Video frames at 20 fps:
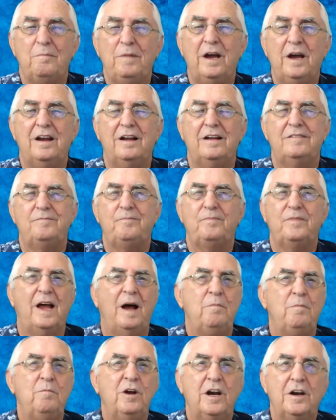But
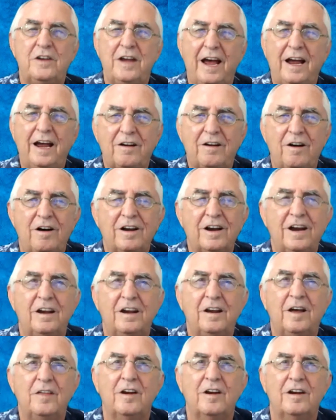I'm going to tack on
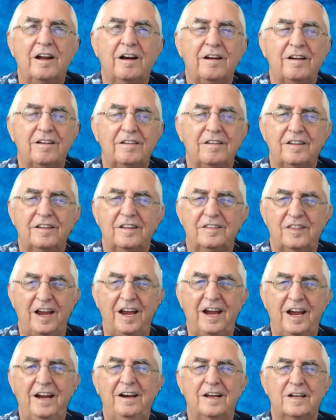another little
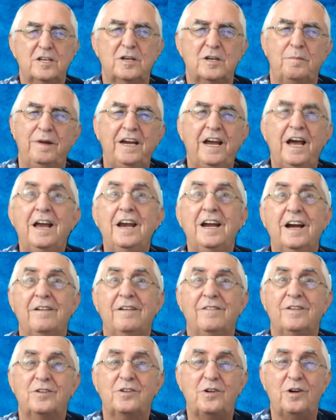thing the beginning
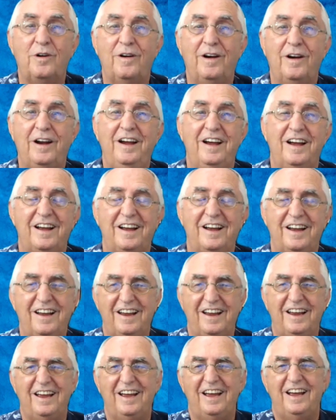of a story.
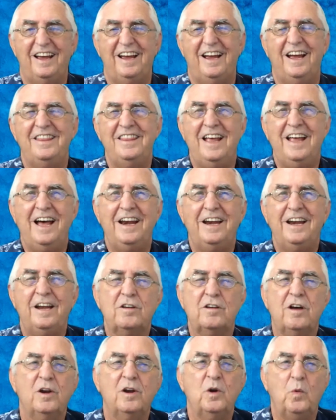And that
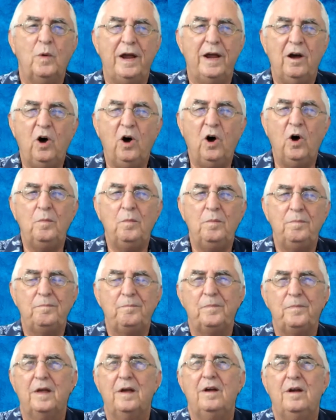is on the way
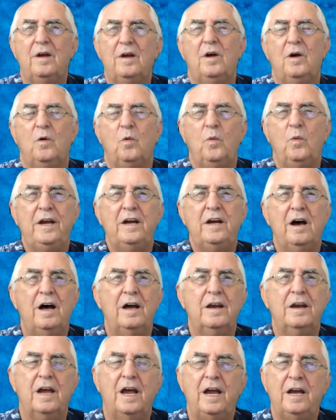home, we
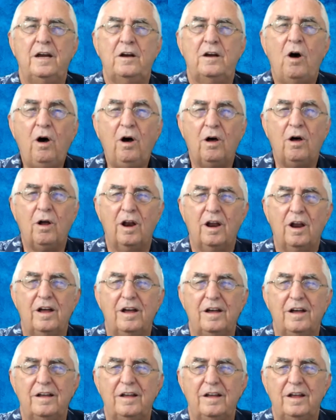got a call.
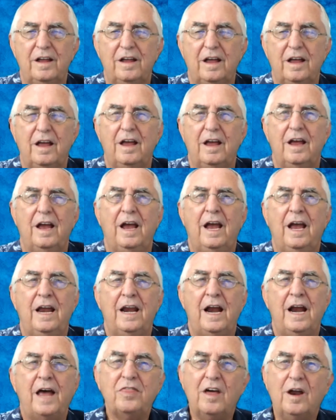
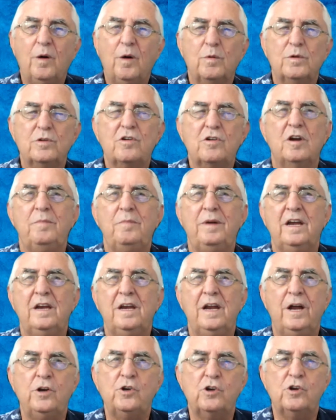And I thought it was going to be a
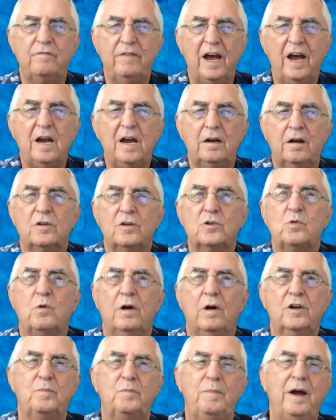Ninja van because
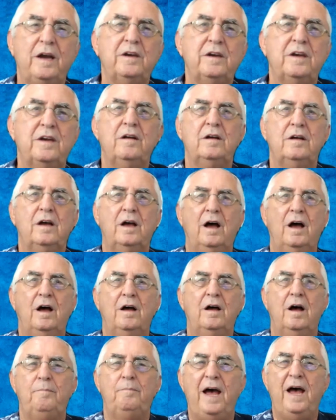we're expecting
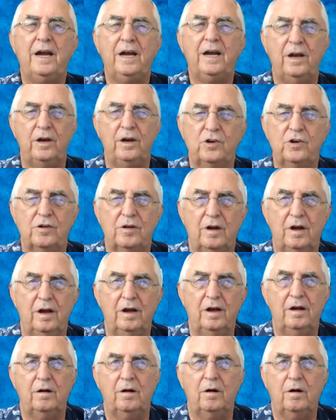a package
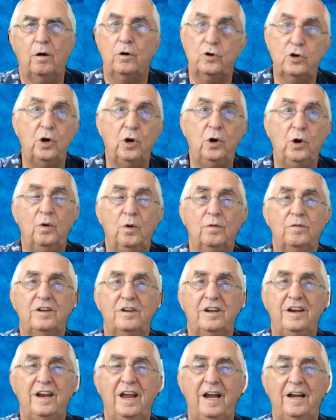or two
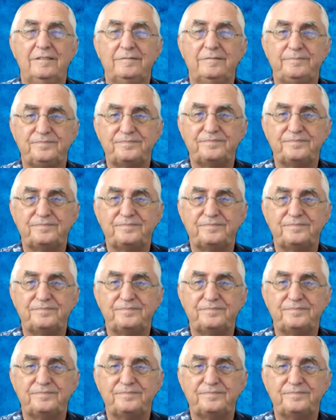today.